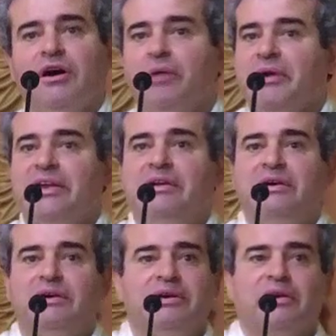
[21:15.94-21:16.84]
I
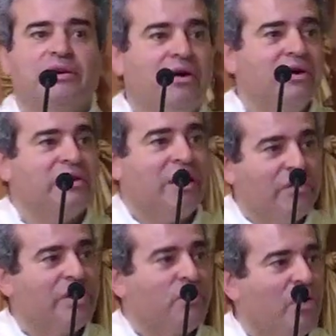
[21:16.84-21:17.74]
mean, God
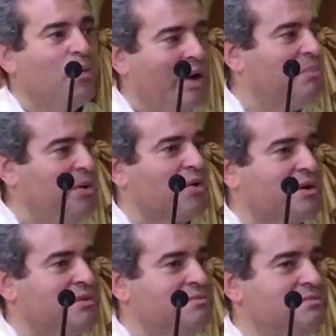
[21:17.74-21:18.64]
only wrote one
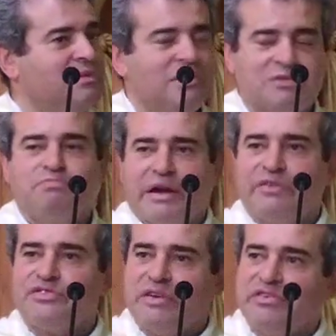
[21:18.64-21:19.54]
book. It's made
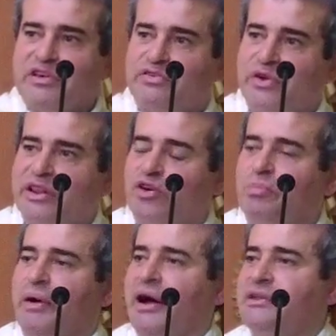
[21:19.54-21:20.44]
of 73 little
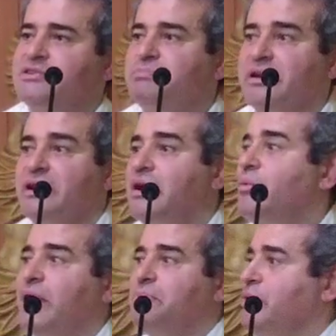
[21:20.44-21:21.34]
parts, but
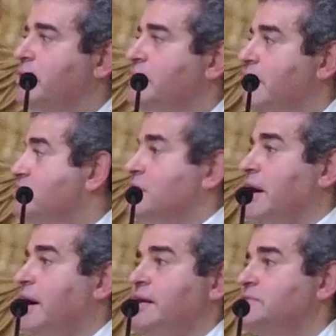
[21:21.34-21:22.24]
one book. And he's going to
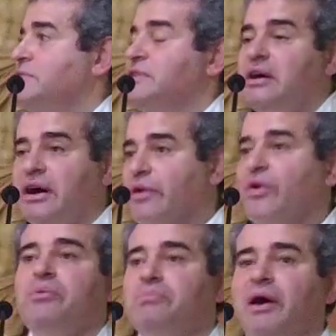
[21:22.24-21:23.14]
ask us, I
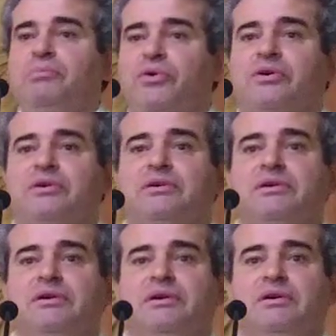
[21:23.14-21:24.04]
wrote my book
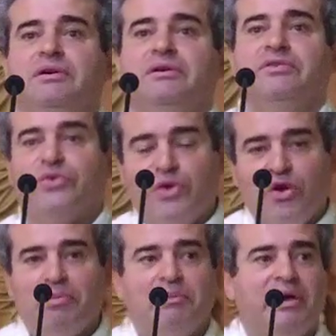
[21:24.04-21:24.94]
through
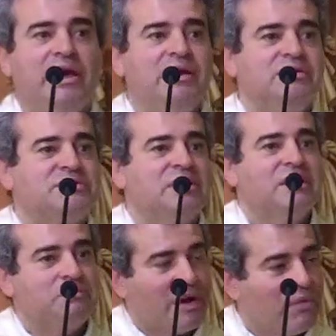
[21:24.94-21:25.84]
human beings,
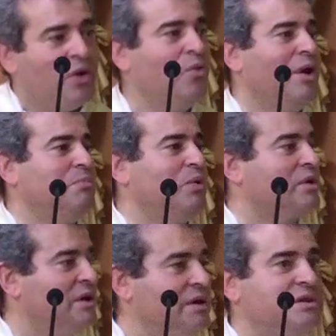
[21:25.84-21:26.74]
but I wrote one
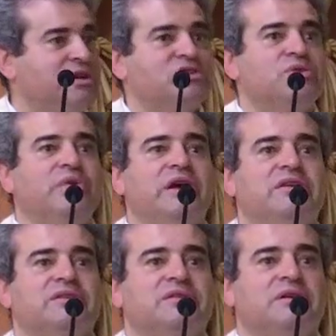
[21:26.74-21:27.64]
book. Did you read it?